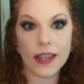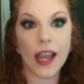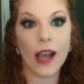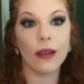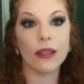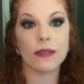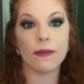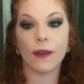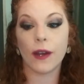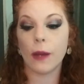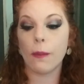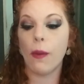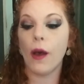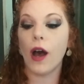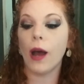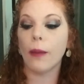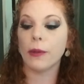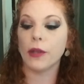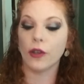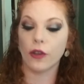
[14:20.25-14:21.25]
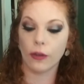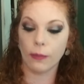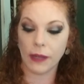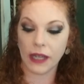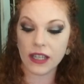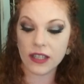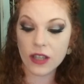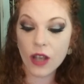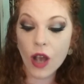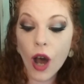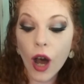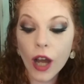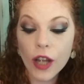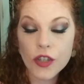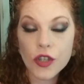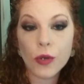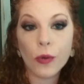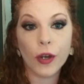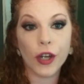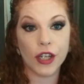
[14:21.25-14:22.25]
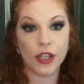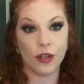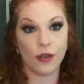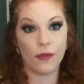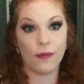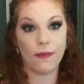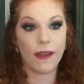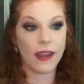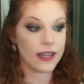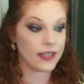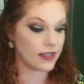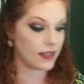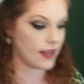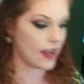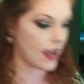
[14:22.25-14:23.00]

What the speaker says: now is very popular because contouring your face